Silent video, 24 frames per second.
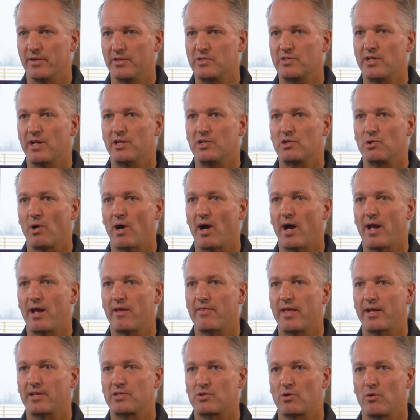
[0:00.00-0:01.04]
It stayed dry,
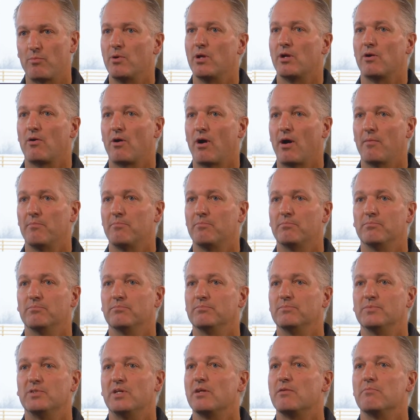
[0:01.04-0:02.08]
and that soybean crop
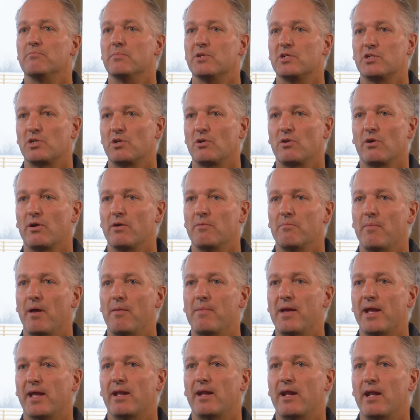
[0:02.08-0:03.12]
didn't mature and
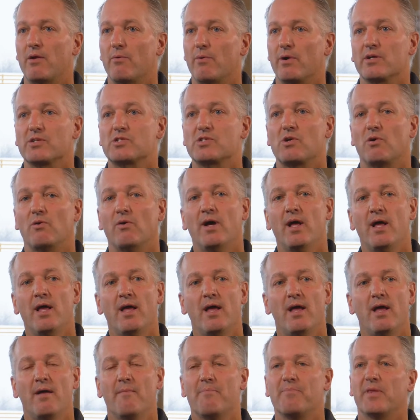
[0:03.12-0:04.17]
make it anywhere. So
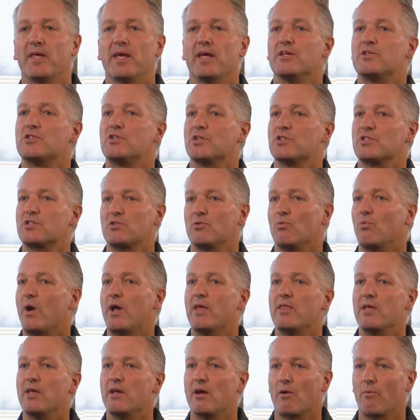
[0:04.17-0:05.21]
it's just the way
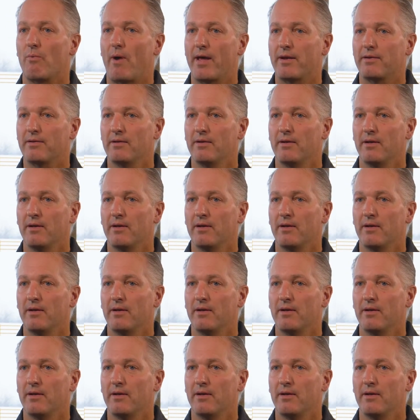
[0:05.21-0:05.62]
the year went,